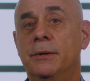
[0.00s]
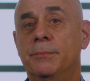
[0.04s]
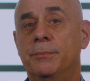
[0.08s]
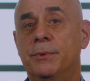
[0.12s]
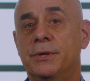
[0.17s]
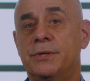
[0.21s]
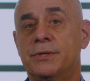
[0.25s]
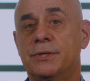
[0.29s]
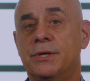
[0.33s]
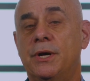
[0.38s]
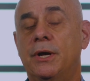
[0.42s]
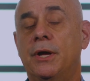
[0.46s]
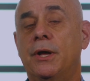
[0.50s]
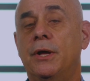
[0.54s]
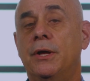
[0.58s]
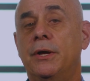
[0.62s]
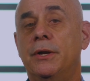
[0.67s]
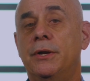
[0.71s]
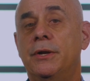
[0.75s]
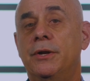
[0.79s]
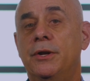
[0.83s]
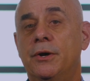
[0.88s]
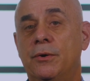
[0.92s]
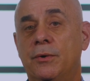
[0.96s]
but saw
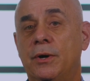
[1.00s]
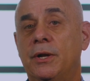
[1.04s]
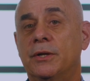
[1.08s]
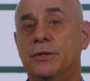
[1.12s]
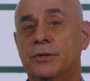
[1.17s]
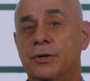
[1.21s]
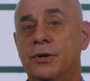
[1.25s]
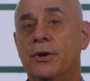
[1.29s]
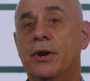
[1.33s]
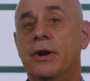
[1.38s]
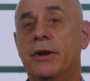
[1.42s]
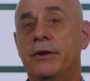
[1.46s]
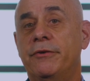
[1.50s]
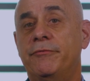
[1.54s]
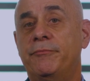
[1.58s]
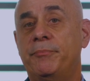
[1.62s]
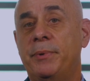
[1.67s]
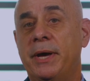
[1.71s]
no alternative